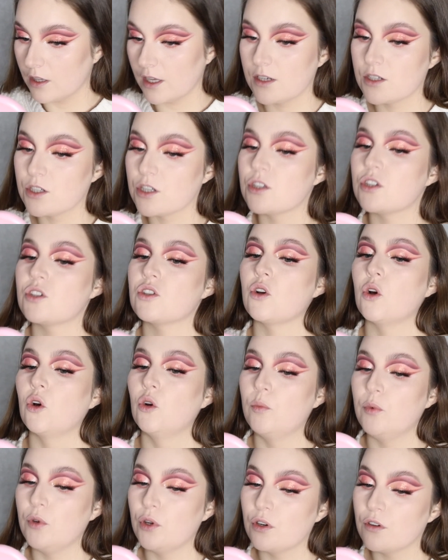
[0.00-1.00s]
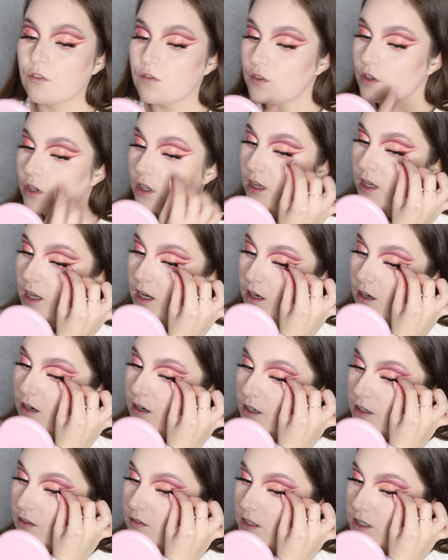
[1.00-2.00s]
they're just so beautiful. I
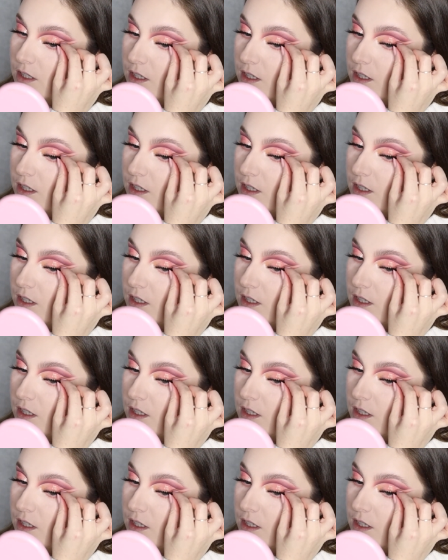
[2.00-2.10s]
can't even